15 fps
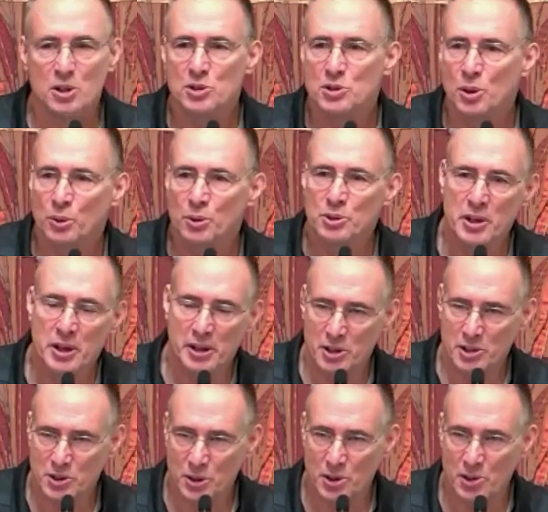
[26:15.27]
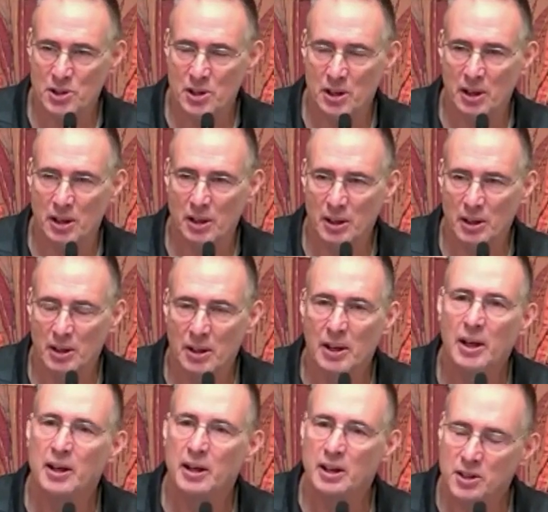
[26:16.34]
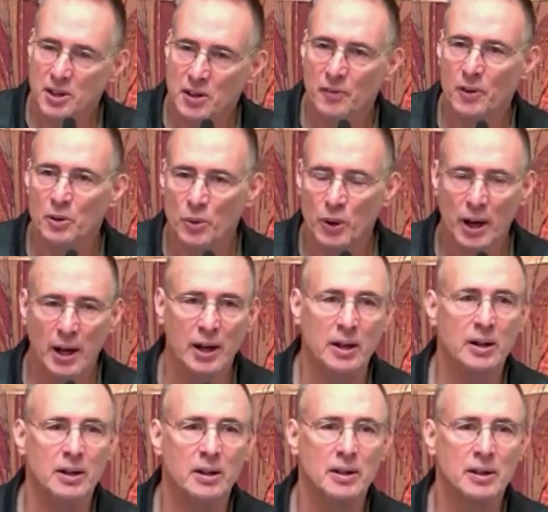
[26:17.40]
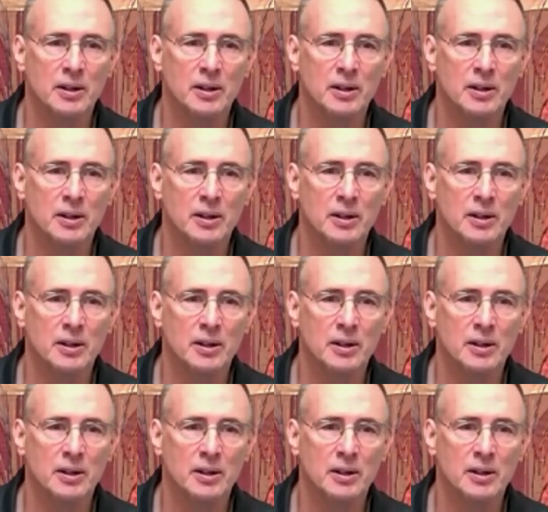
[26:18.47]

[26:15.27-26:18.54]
souls that are searching in a different way